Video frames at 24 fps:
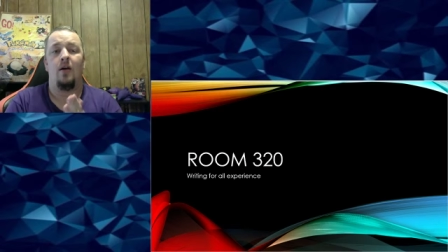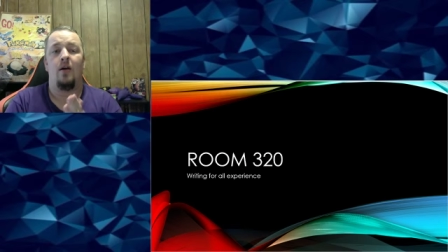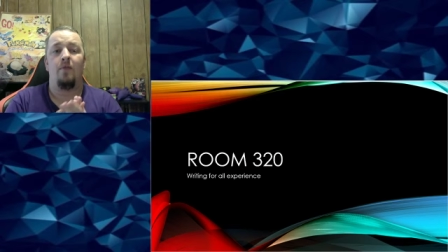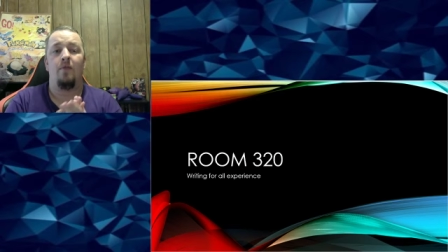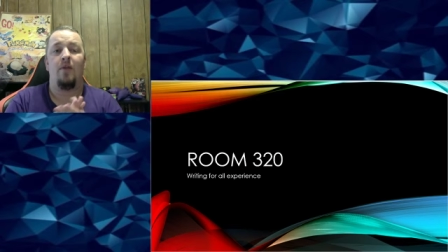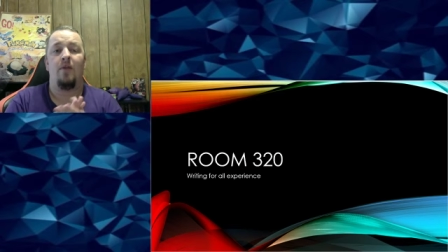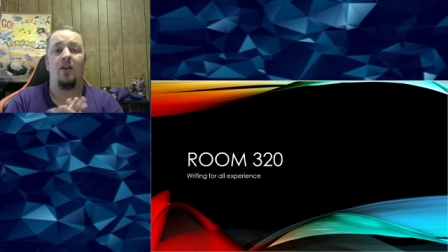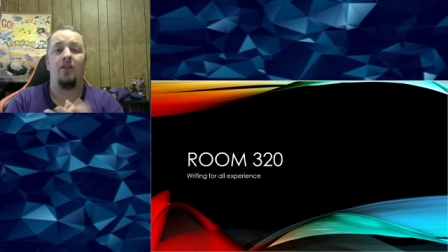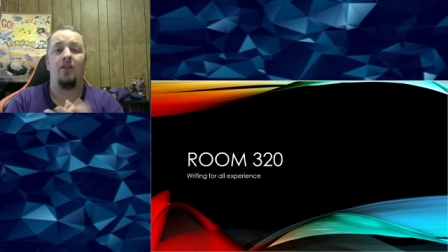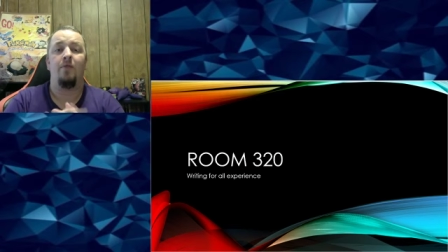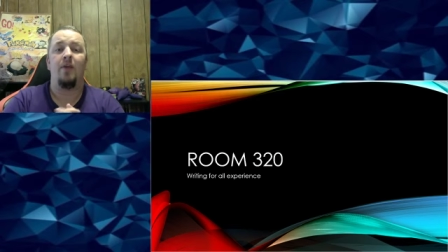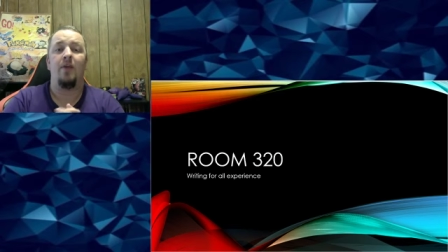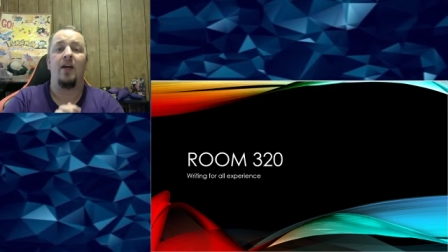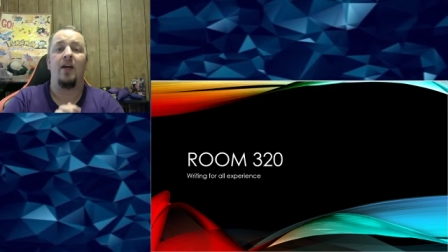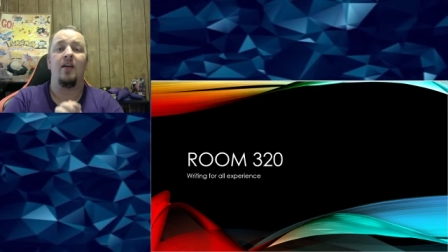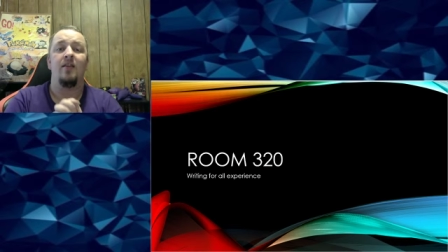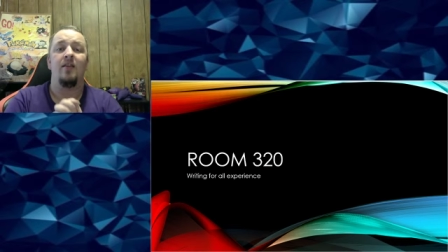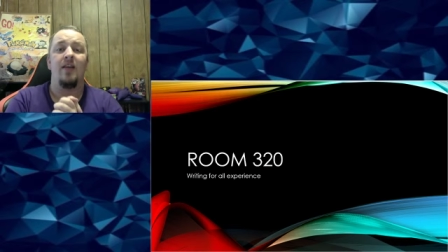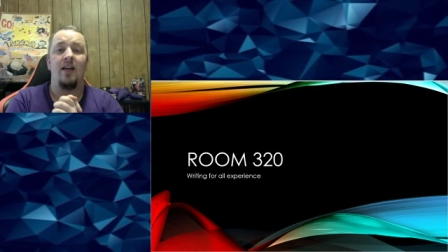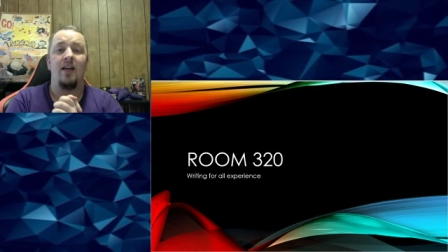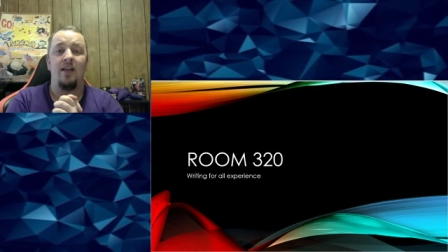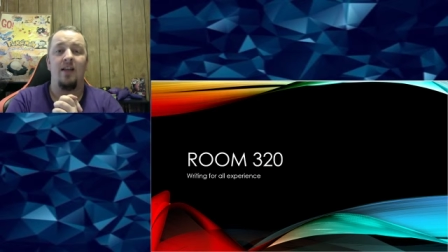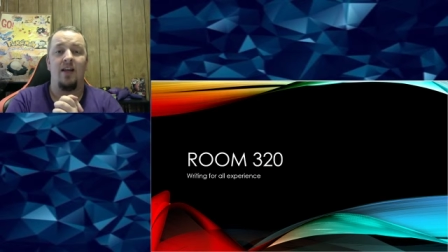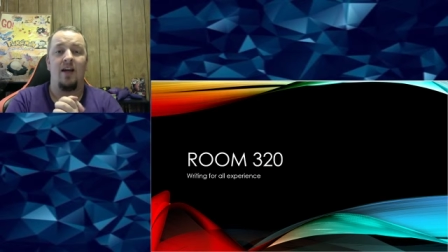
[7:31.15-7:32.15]
But the biggest
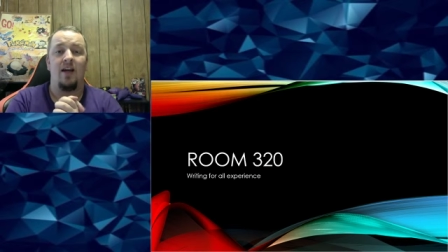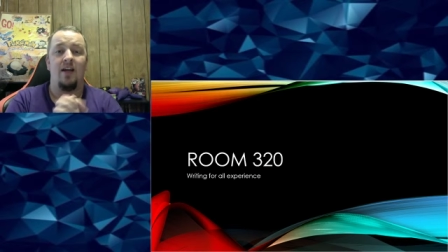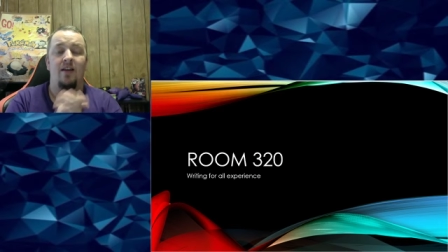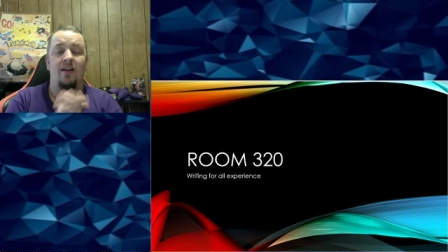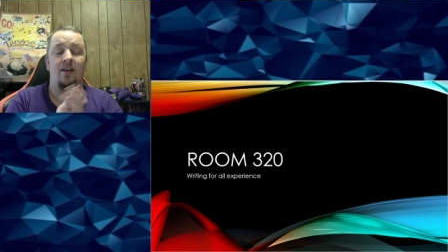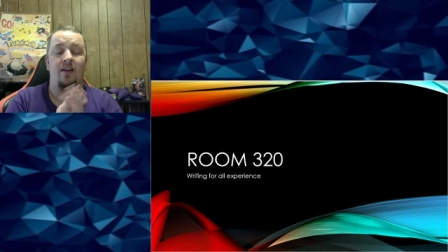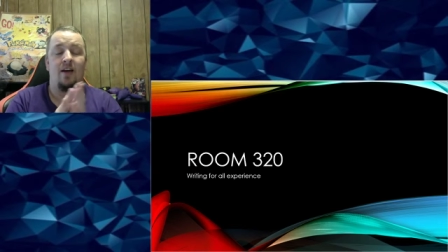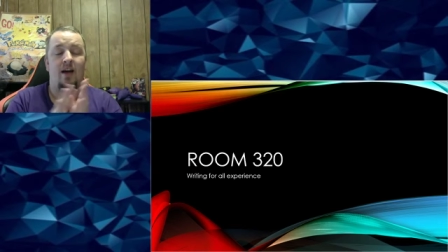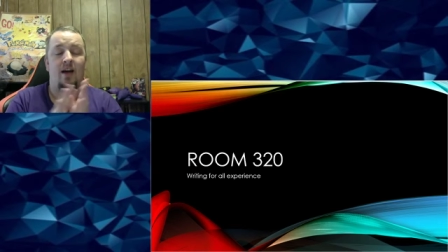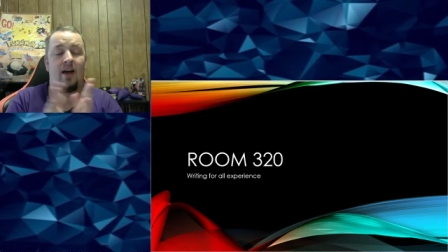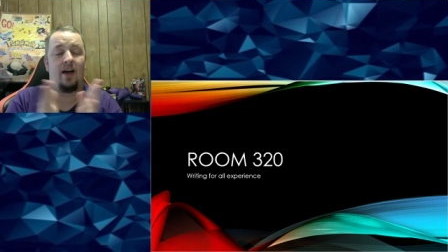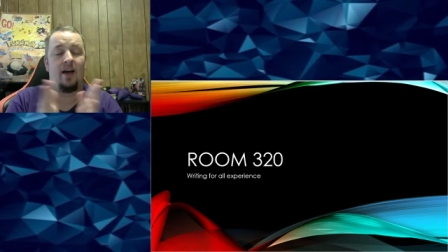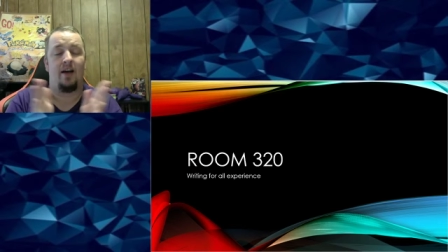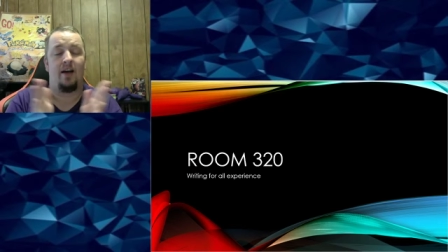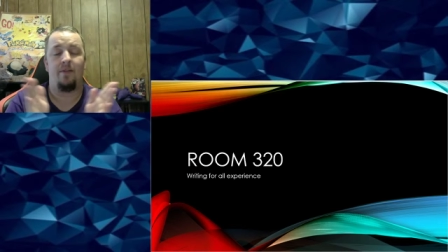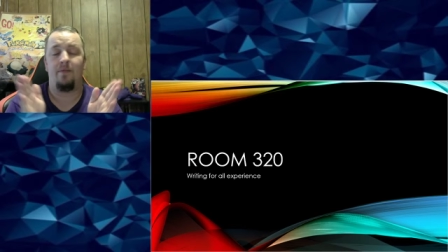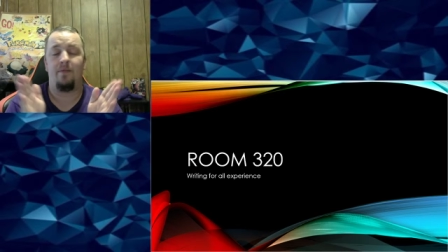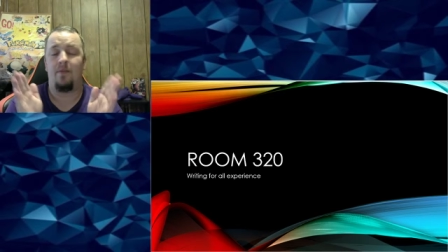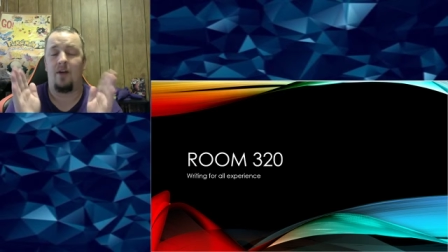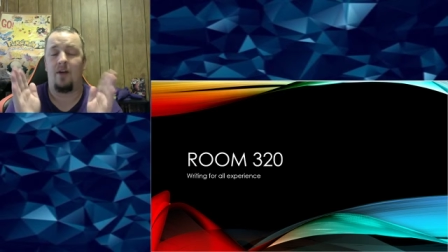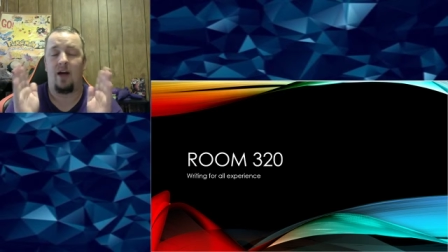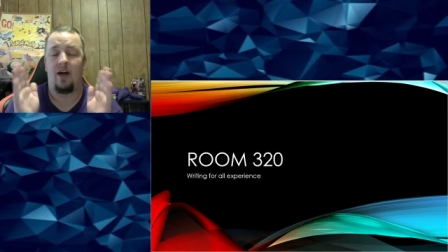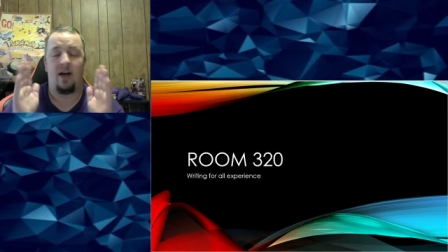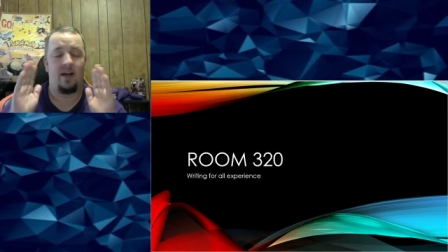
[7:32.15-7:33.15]
thing that
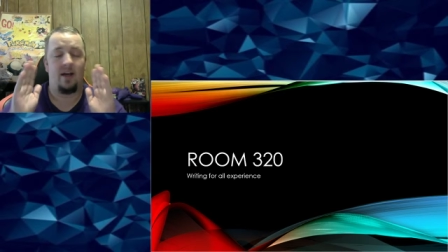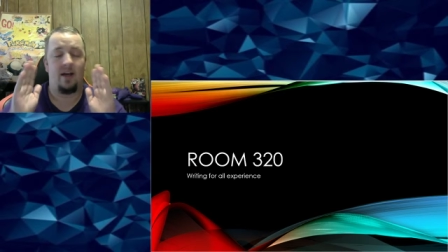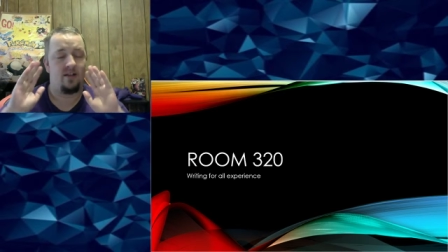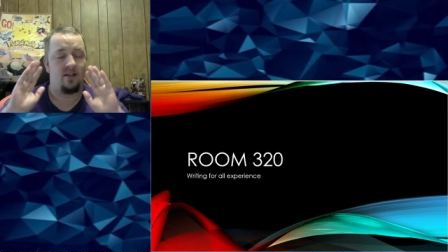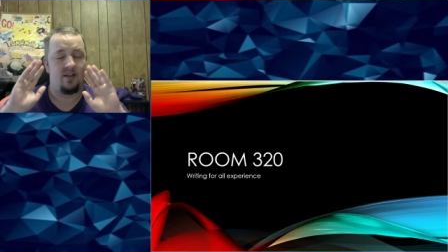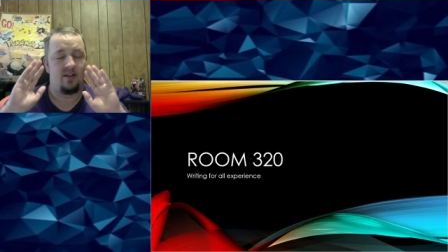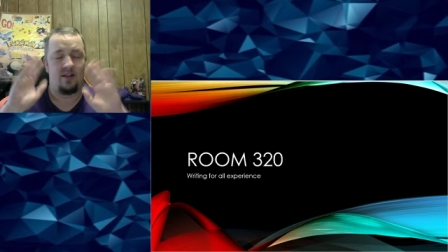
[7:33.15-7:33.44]
I